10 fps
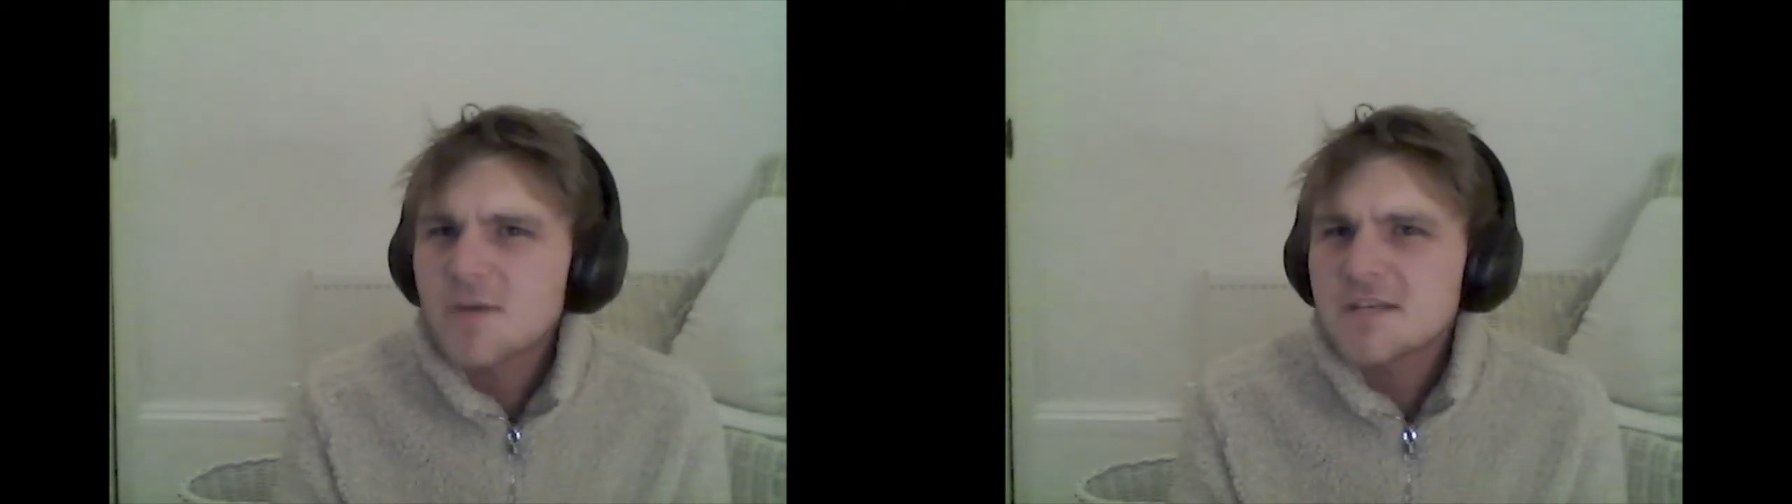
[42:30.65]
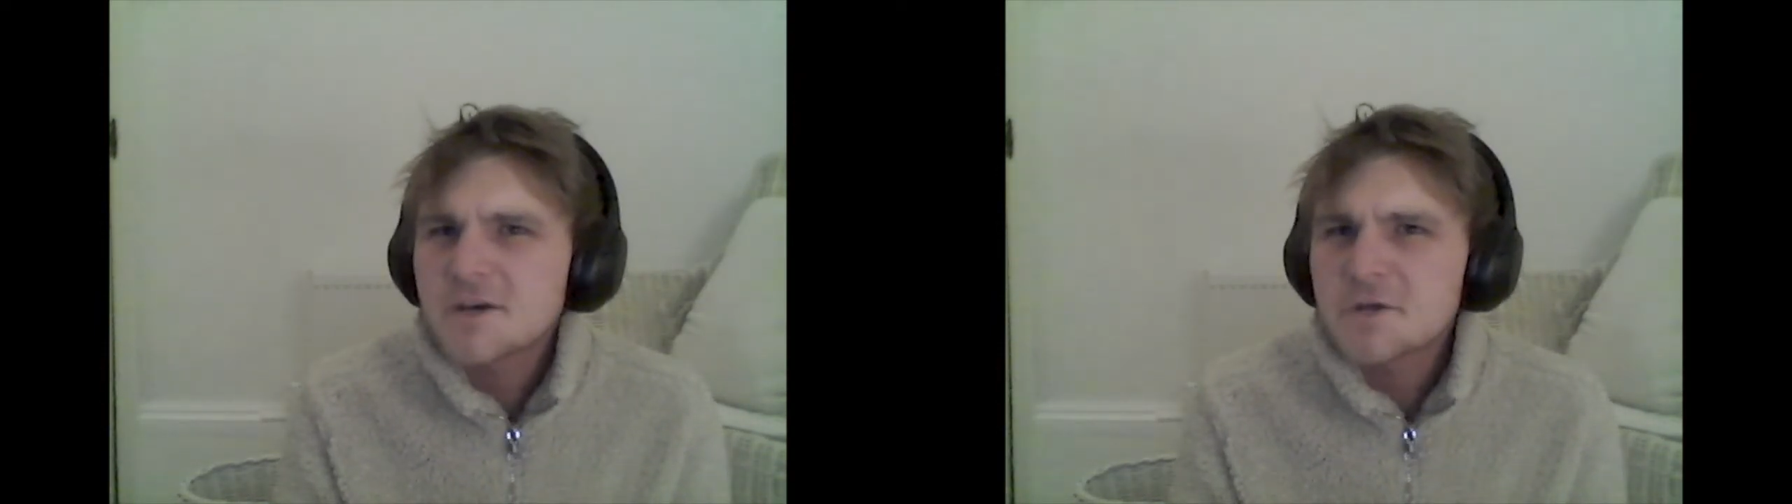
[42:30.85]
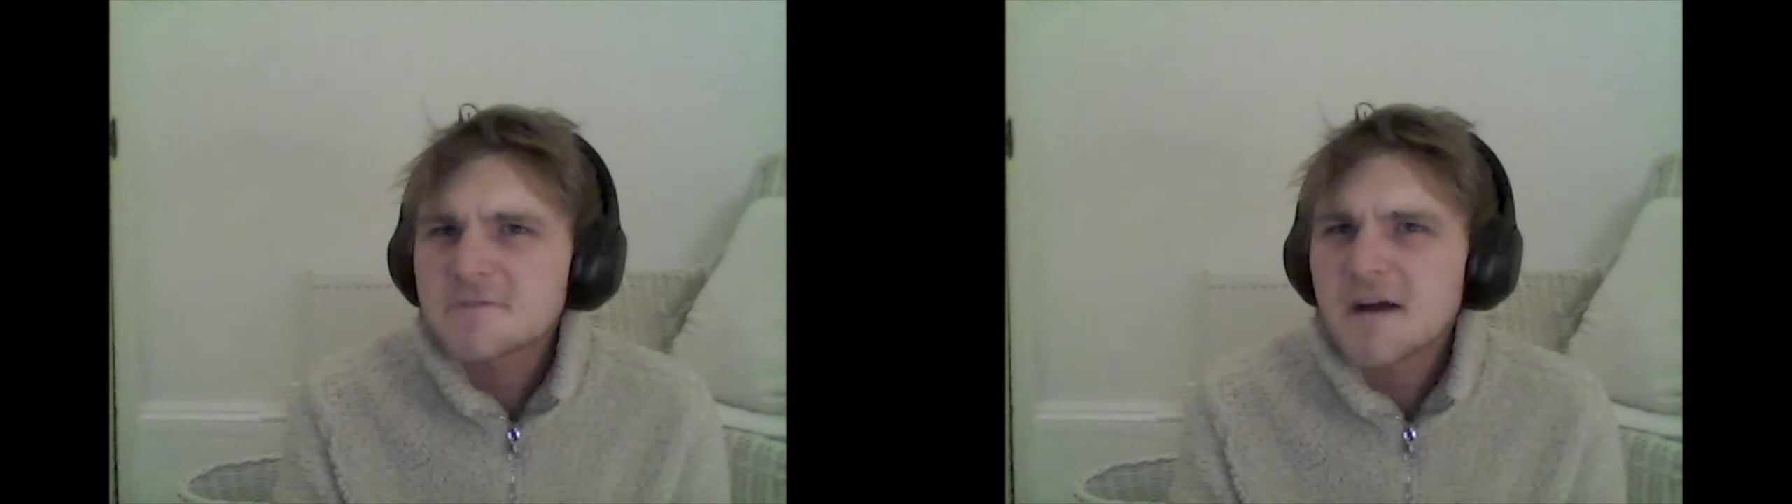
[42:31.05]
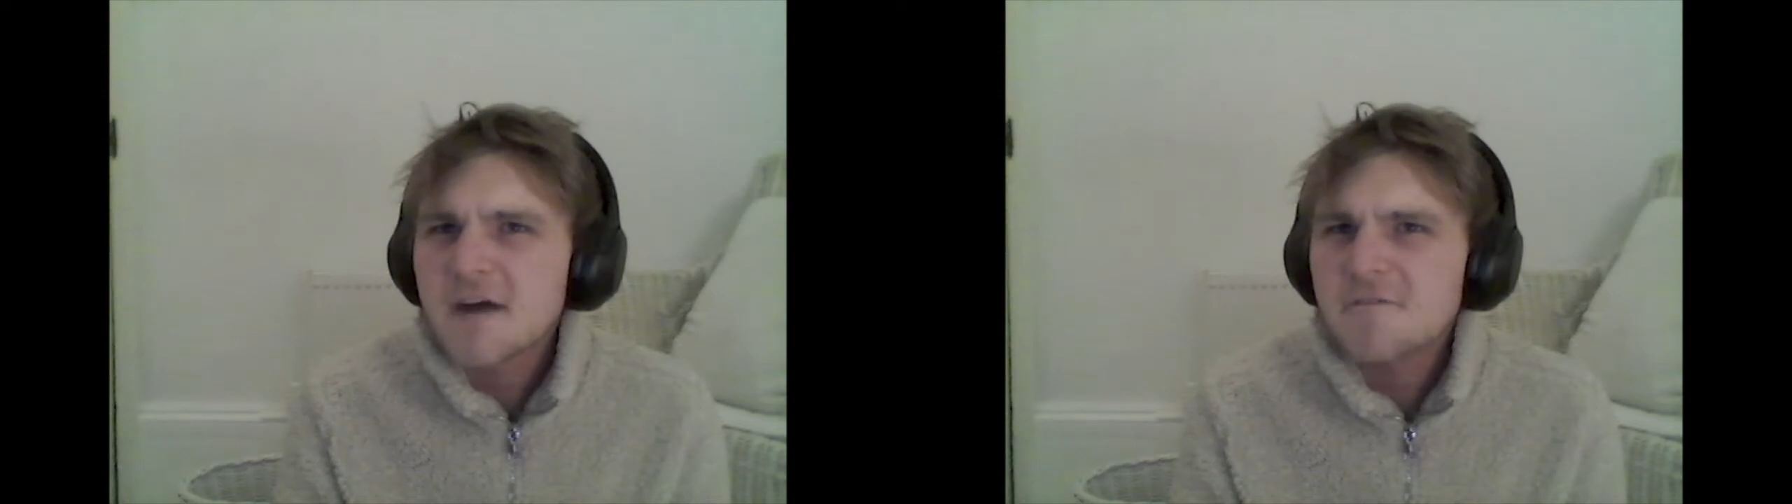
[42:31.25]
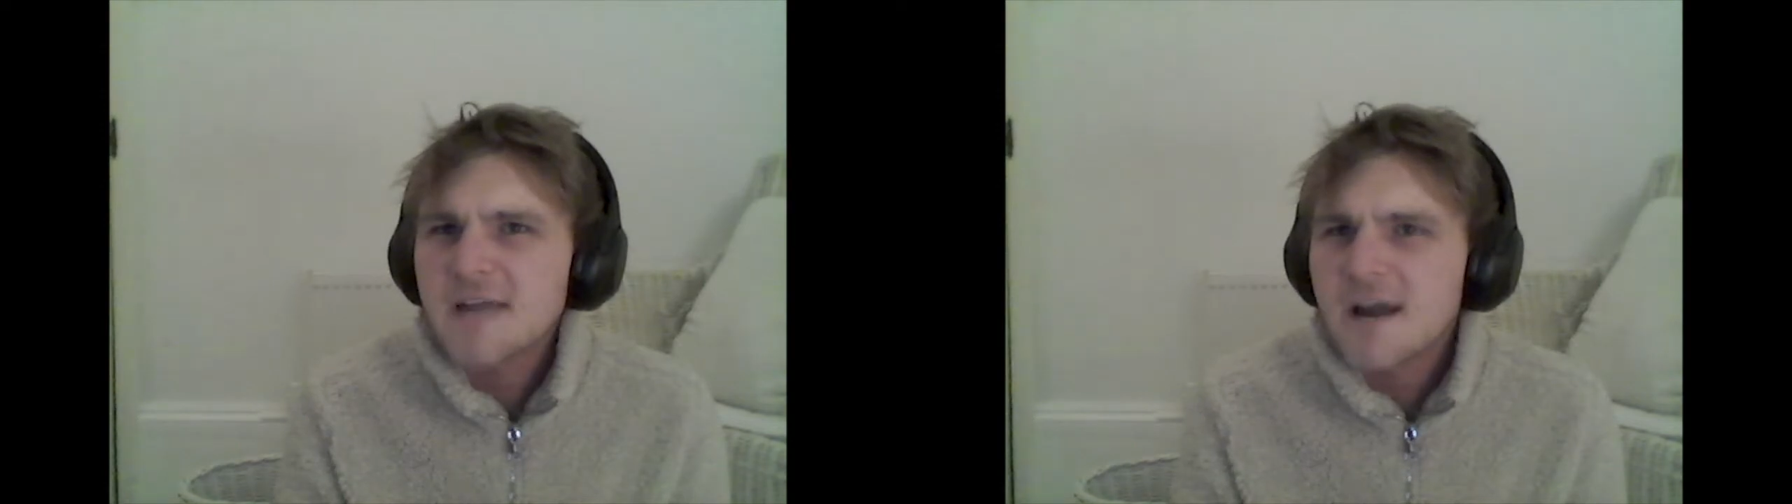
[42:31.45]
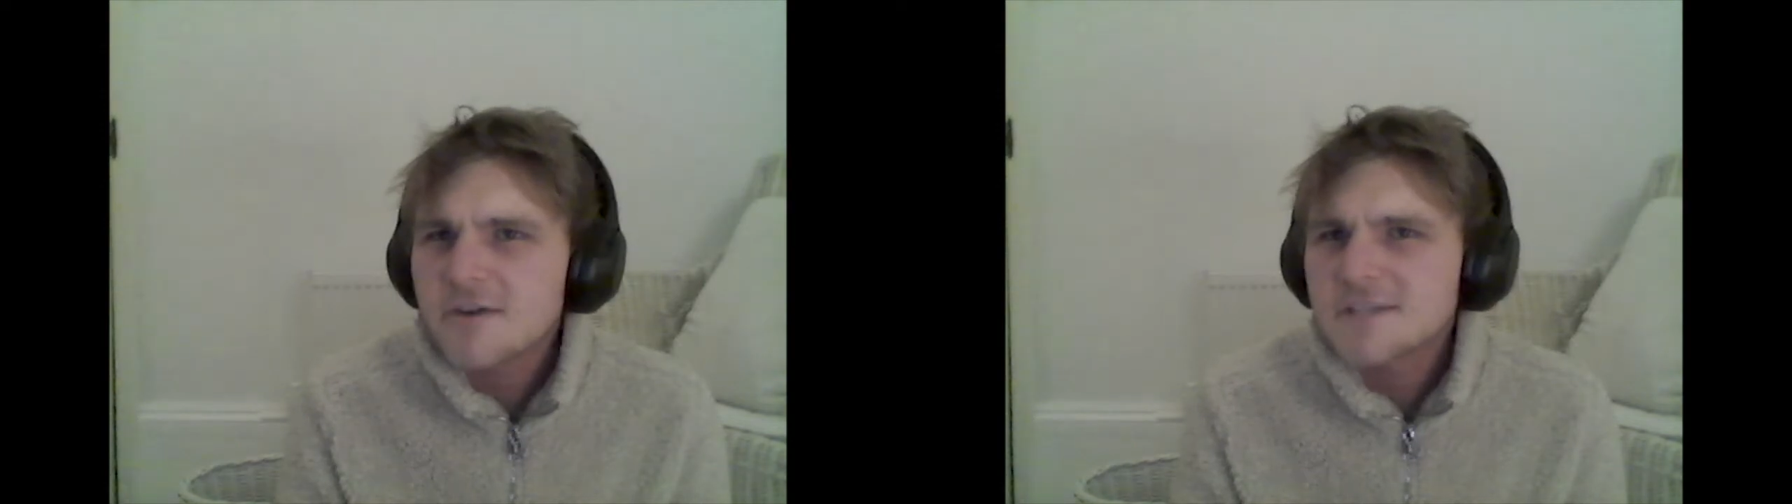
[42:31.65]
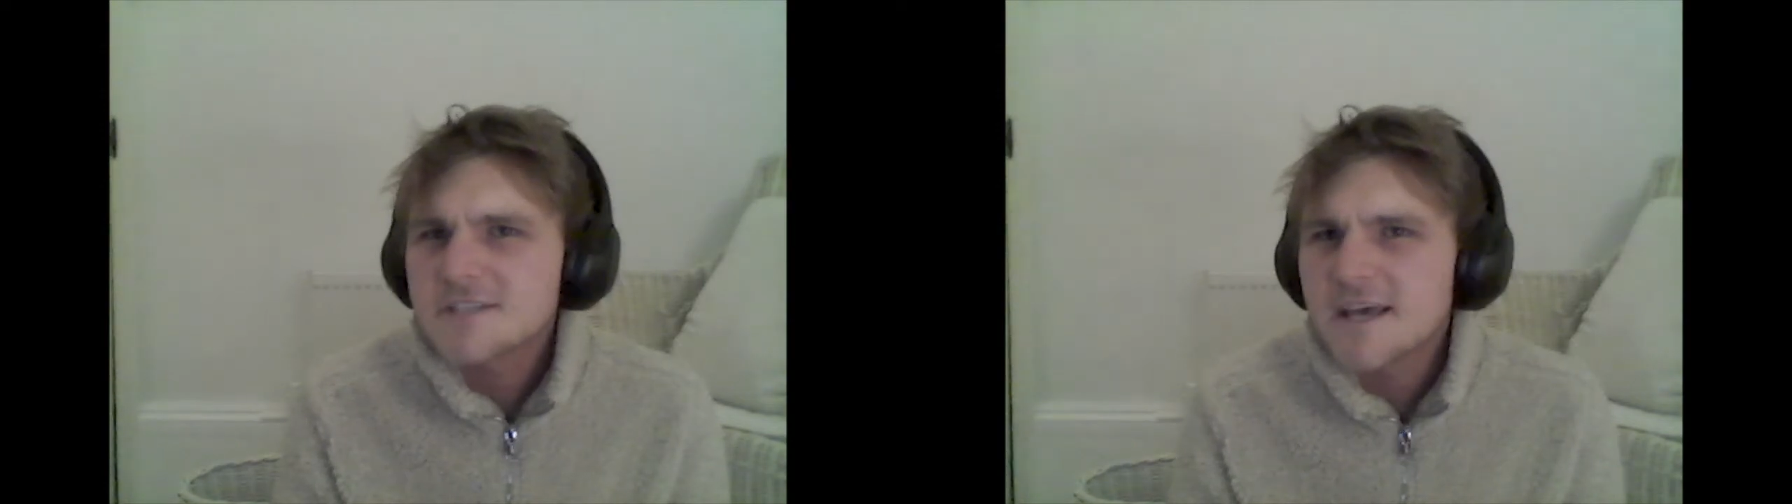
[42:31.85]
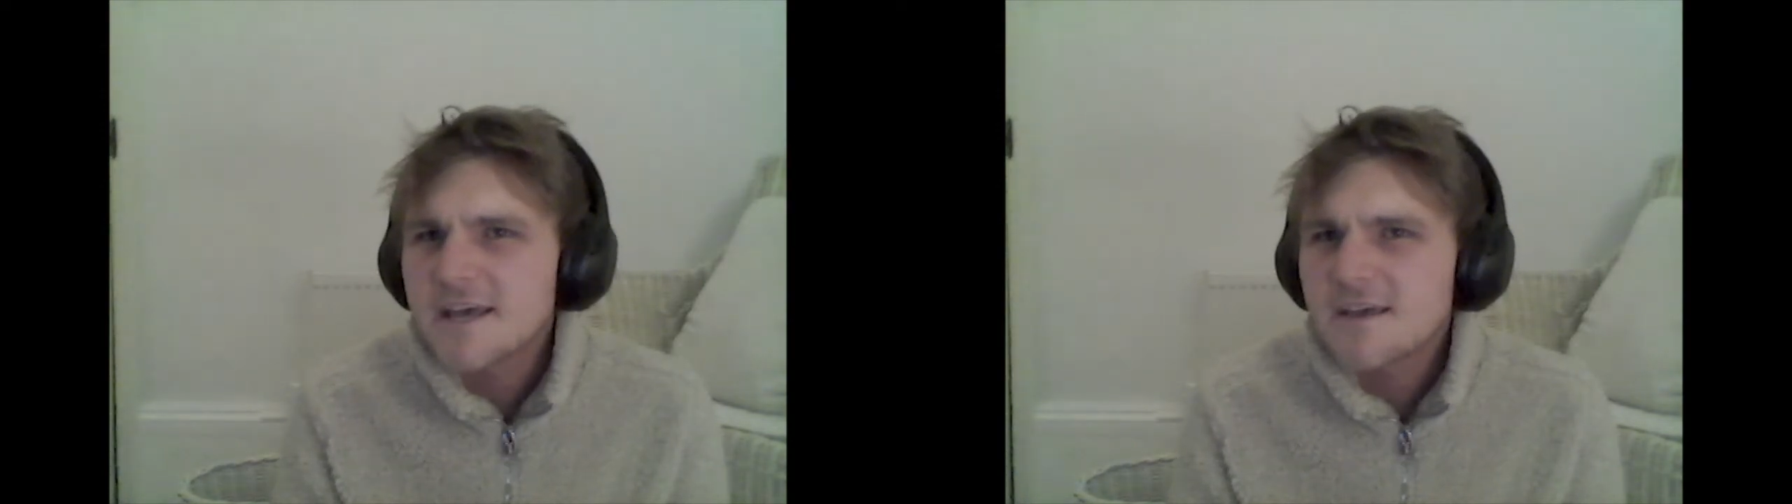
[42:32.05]
windows for half an hour
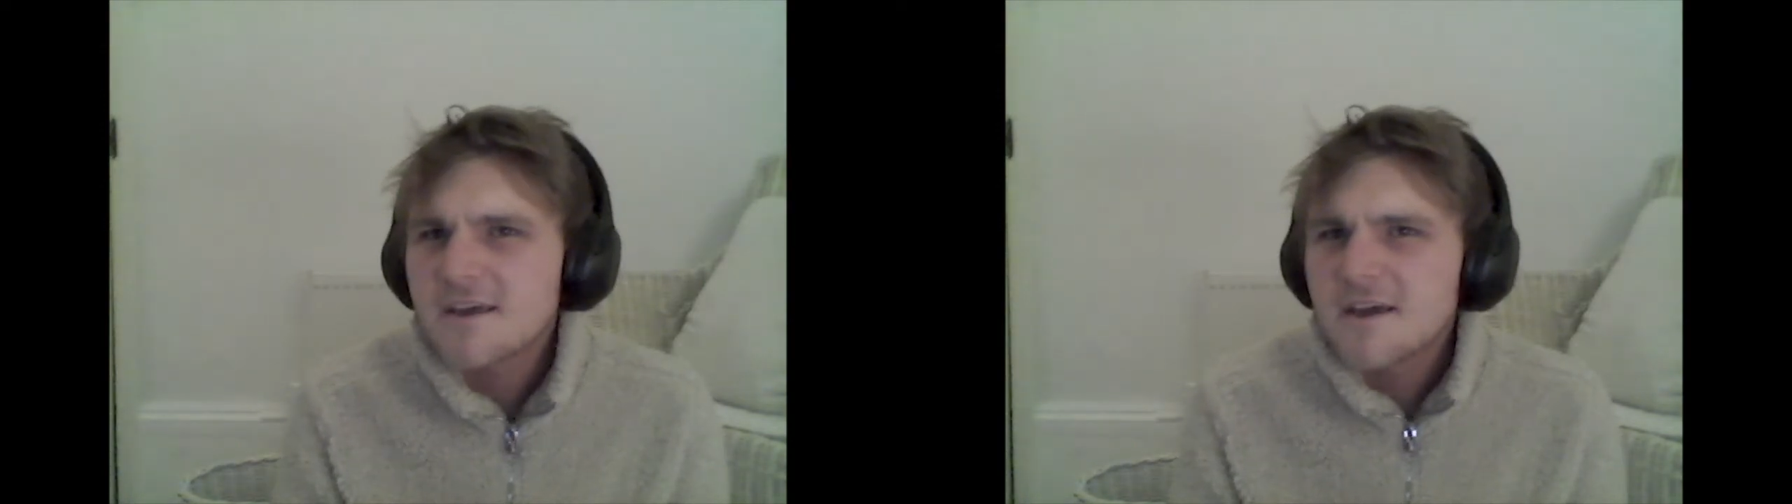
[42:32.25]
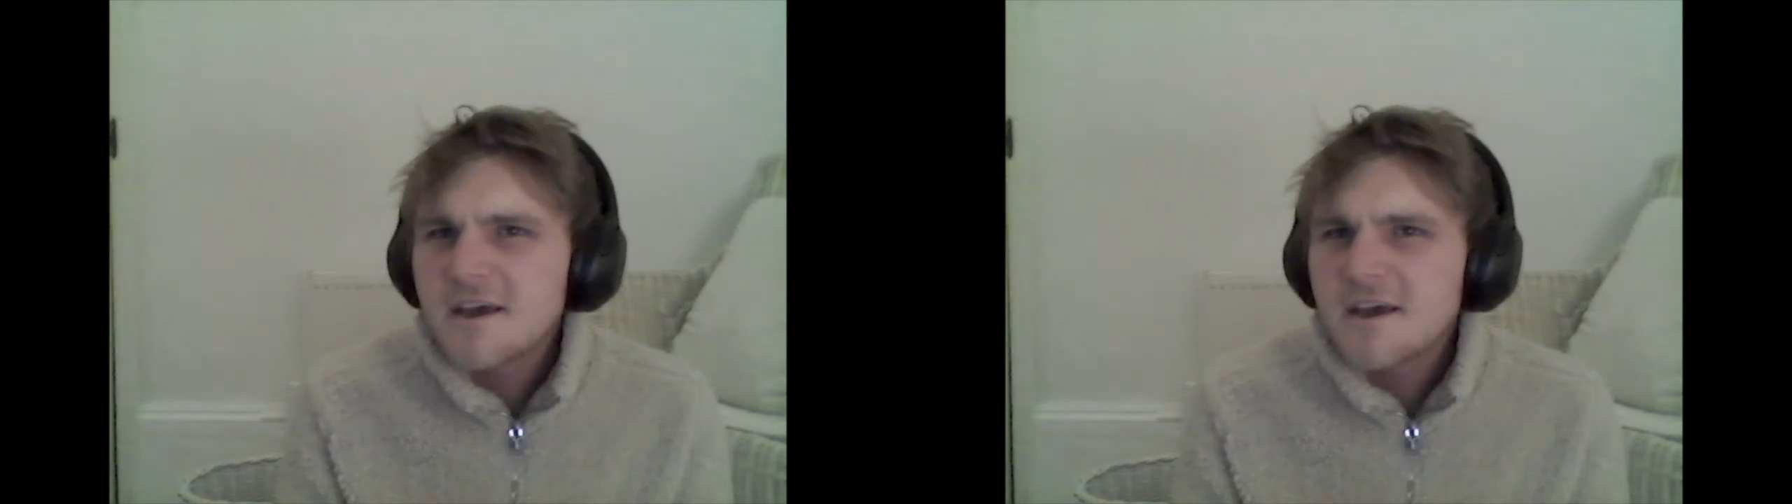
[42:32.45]
each day,